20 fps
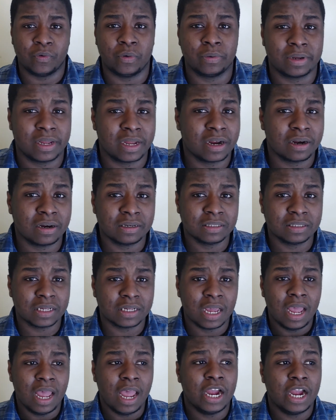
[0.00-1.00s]
gigahertz.
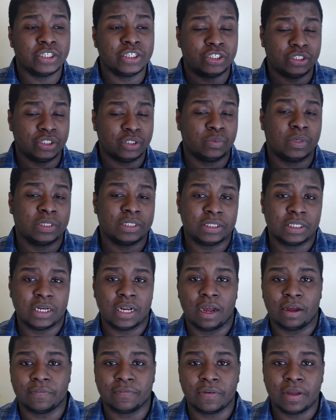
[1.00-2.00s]
It just wasn't
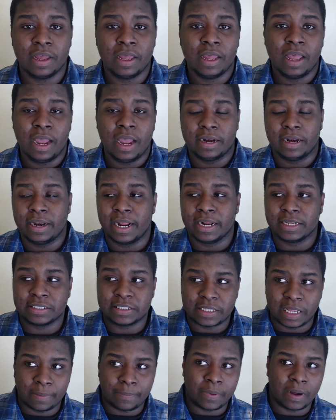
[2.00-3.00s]
enough. And the next
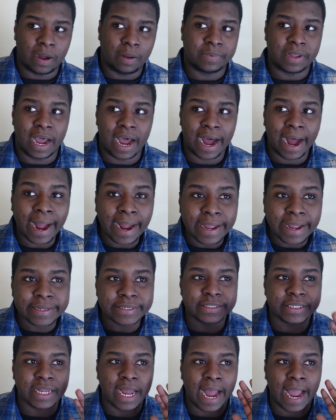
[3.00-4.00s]
step up, the
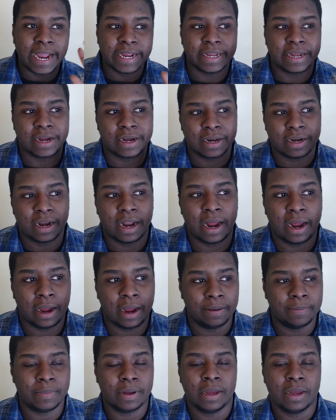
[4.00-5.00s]
highest I can
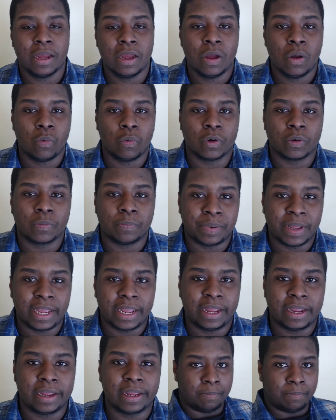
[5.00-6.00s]
climb would
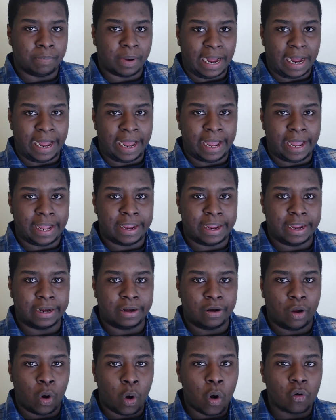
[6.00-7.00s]
be buy an
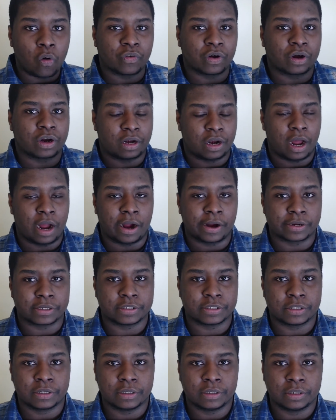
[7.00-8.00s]

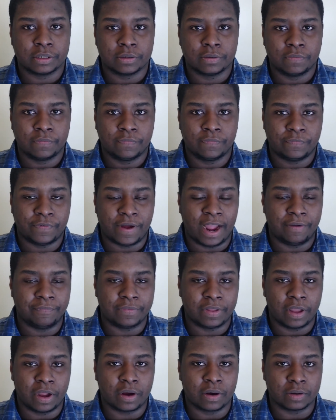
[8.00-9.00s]
overclocked 5
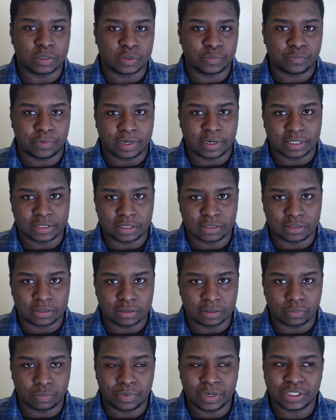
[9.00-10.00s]
gigahertz
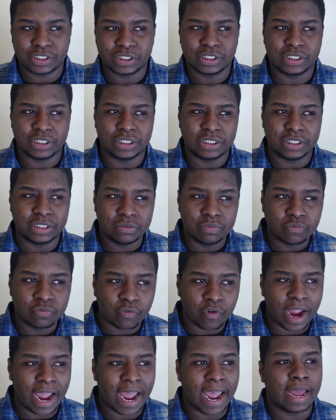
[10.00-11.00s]
processor, which
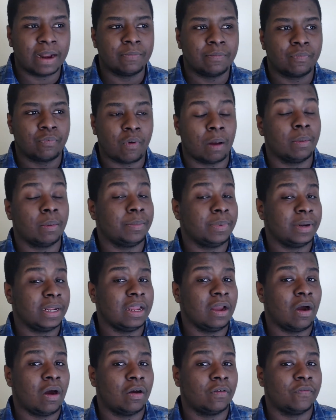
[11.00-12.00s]
ran
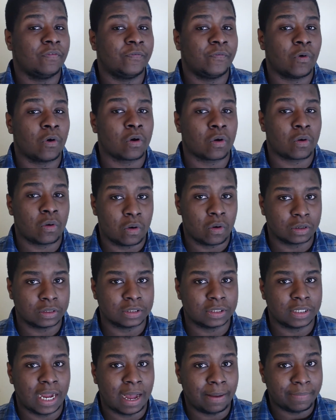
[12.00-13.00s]
probably on 4
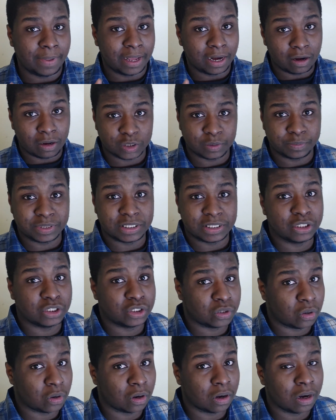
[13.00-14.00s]
cores. I'm not 100%
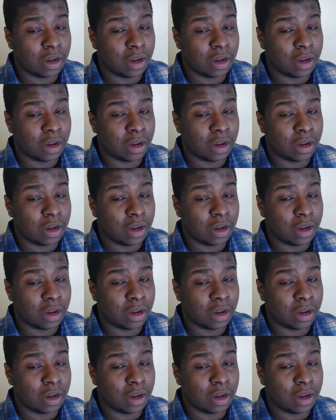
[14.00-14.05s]
sure,